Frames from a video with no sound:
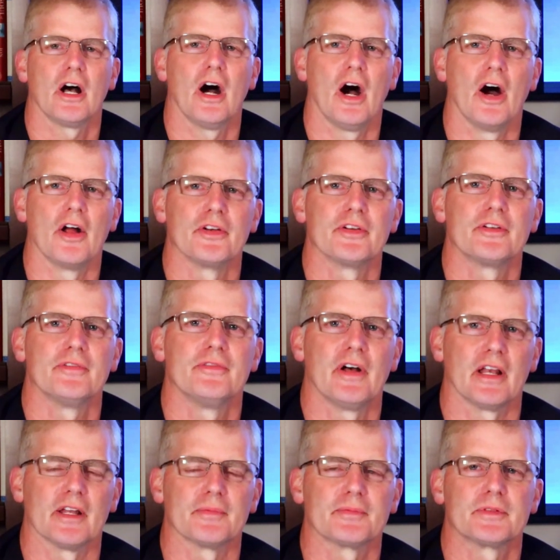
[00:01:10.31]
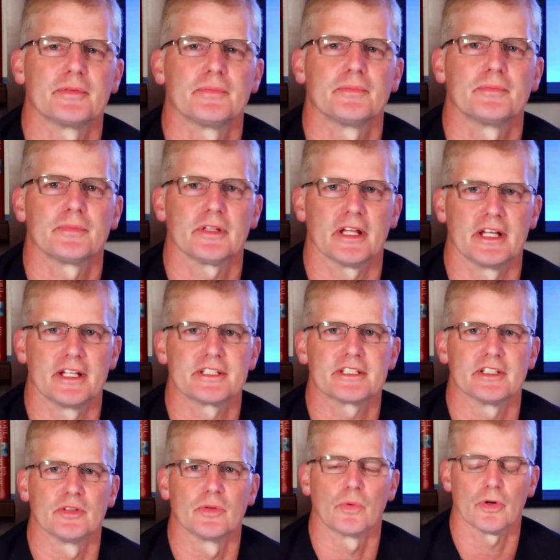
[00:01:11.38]
underdeveloped place
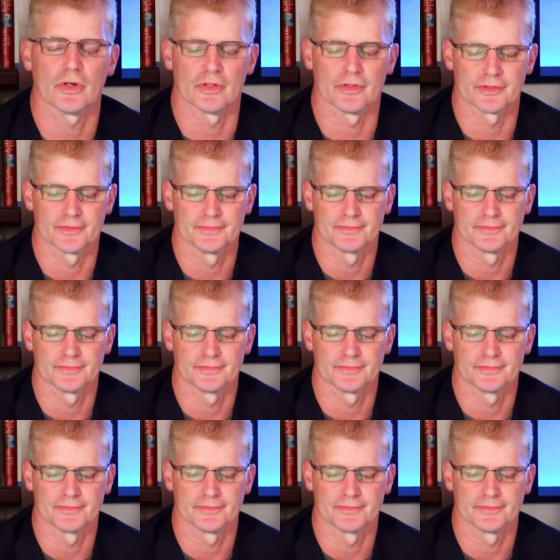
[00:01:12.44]
in the world.